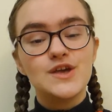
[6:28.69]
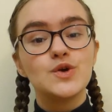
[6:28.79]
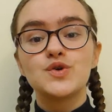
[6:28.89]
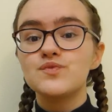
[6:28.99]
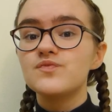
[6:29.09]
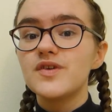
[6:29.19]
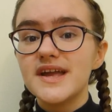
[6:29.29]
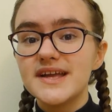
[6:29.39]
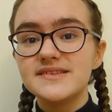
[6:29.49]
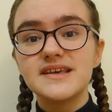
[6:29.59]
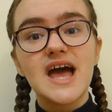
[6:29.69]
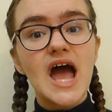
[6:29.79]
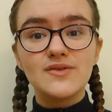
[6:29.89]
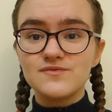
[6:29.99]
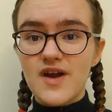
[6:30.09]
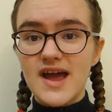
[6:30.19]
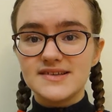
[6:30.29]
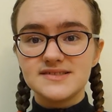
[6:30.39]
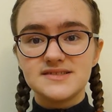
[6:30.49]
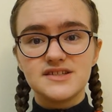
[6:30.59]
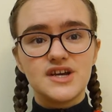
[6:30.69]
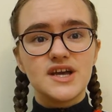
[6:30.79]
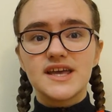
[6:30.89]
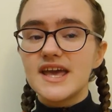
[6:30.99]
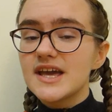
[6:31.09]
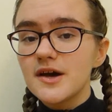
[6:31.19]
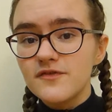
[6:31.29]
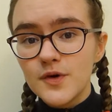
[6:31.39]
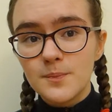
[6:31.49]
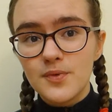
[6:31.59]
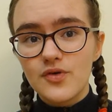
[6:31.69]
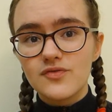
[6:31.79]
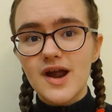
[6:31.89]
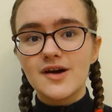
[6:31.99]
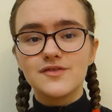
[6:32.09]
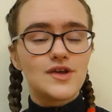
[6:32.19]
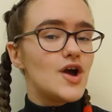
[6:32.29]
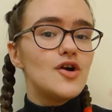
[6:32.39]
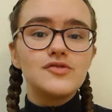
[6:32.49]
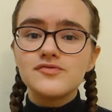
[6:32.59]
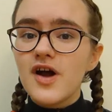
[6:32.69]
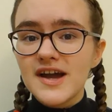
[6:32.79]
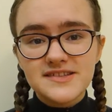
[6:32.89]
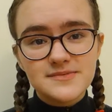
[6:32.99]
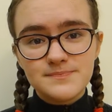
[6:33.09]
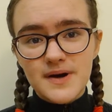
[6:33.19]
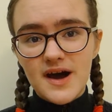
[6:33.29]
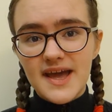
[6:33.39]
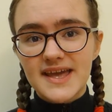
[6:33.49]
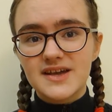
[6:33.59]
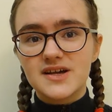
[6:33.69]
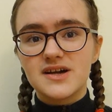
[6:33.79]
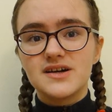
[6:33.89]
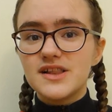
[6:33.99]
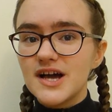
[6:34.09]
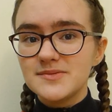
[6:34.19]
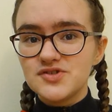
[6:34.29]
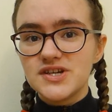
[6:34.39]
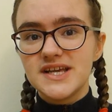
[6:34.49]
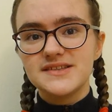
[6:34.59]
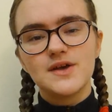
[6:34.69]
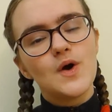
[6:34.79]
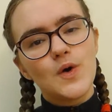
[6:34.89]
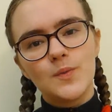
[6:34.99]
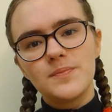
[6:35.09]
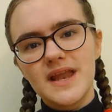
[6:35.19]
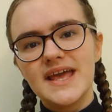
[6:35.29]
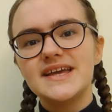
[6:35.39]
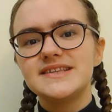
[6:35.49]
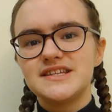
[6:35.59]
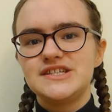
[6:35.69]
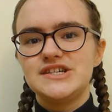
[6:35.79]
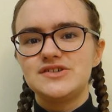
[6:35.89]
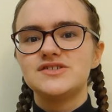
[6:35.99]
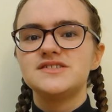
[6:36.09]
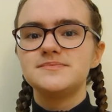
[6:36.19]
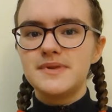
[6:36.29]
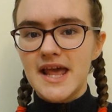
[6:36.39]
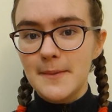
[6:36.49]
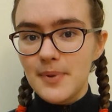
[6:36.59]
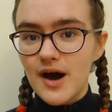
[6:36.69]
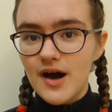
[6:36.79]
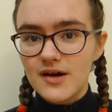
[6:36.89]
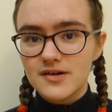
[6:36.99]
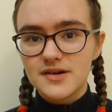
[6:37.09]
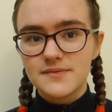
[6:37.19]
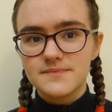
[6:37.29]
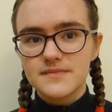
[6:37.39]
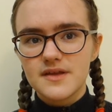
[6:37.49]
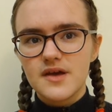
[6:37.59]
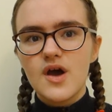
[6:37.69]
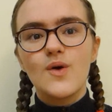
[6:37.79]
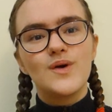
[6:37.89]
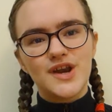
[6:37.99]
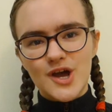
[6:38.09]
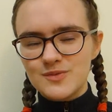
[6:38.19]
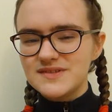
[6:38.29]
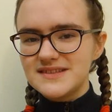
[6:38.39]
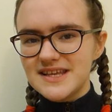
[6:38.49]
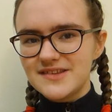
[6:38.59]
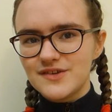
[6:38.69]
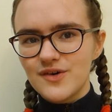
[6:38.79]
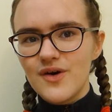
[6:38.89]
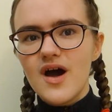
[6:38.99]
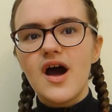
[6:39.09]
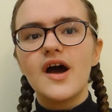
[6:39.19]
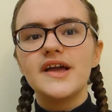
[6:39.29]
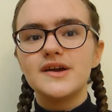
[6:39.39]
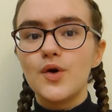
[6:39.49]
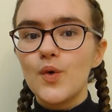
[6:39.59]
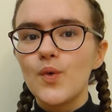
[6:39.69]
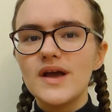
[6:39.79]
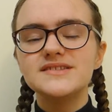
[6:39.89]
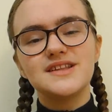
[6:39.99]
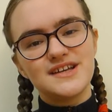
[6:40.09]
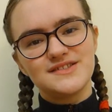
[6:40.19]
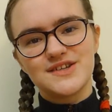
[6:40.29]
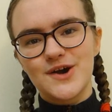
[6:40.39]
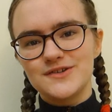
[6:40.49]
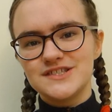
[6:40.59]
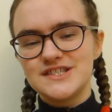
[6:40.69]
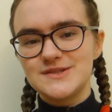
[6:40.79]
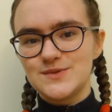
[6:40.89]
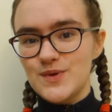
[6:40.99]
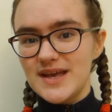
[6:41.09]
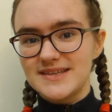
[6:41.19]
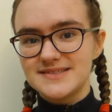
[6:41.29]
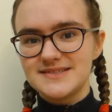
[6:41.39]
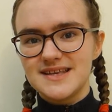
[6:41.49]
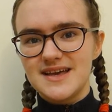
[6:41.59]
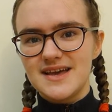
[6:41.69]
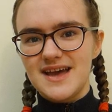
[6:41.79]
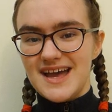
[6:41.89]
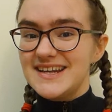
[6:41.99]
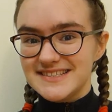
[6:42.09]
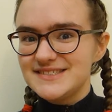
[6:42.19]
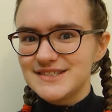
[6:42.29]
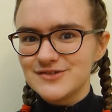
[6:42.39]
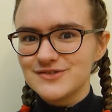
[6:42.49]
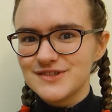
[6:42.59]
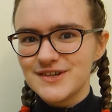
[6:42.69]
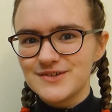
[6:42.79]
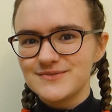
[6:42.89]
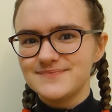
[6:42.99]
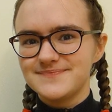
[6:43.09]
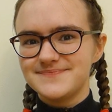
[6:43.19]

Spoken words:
You can read and rest, kick a football round, ride a bike, climb trees, or play in the children's play park. When I was little, I always liked to go on the swings, and I still do.